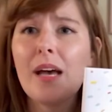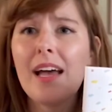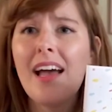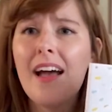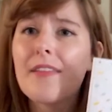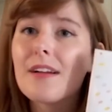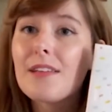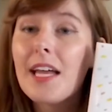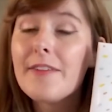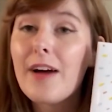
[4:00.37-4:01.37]
it. There are a
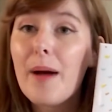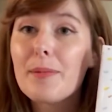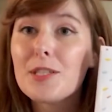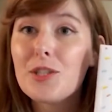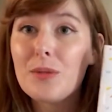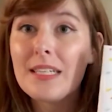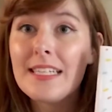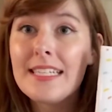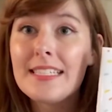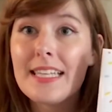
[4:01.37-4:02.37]
lot of
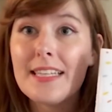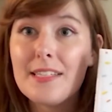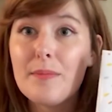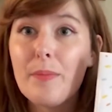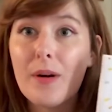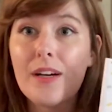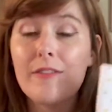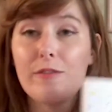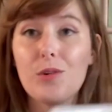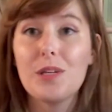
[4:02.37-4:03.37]
opportunities in this book
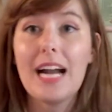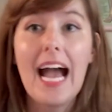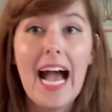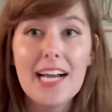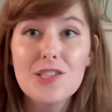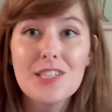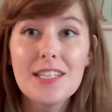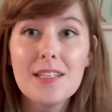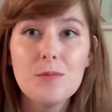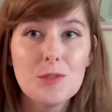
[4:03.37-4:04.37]
for
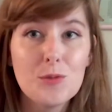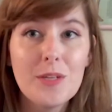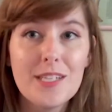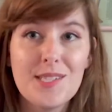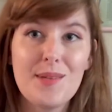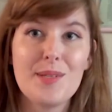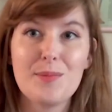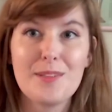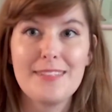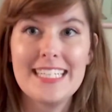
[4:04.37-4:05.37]
action, which we'll get to as
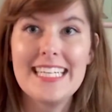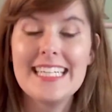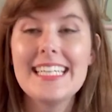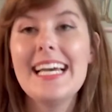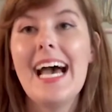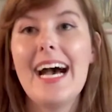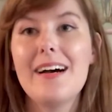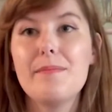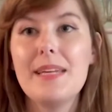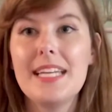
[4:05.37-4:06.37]
we're reading,
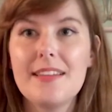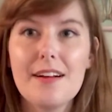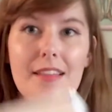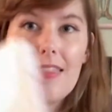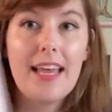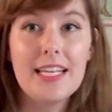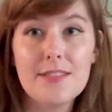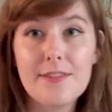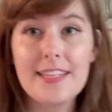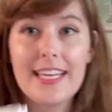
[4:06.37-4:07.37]
meaning there are things
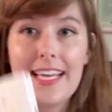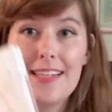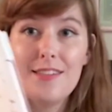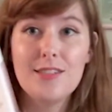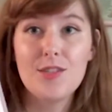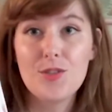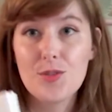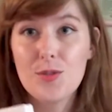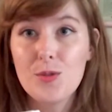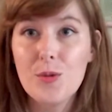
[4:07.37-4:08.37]
for the kids to
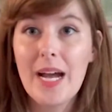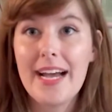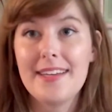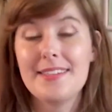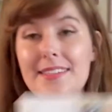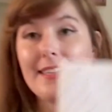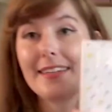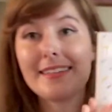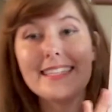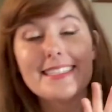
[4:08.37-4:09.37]
do as
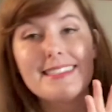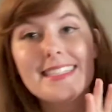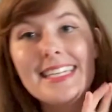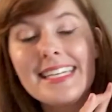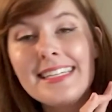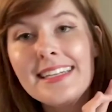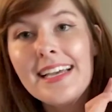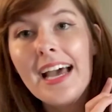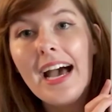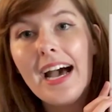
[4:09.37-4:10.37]
they're listening.
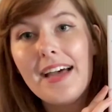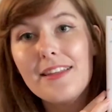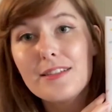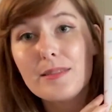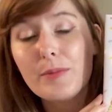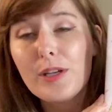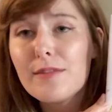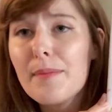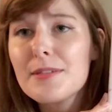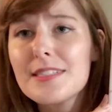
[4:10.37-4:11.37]
There's some good
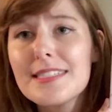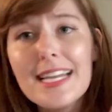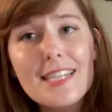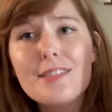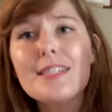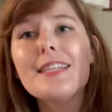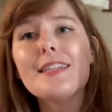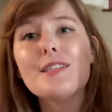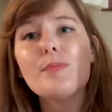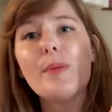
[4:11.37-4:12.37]
representation in
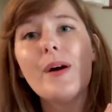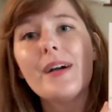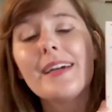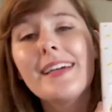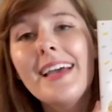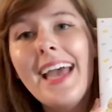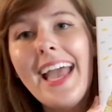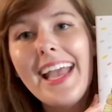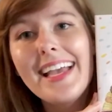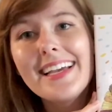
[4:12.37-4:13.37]
this book,
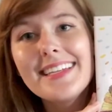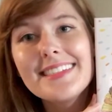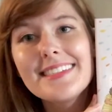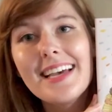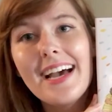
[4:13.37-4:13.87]
and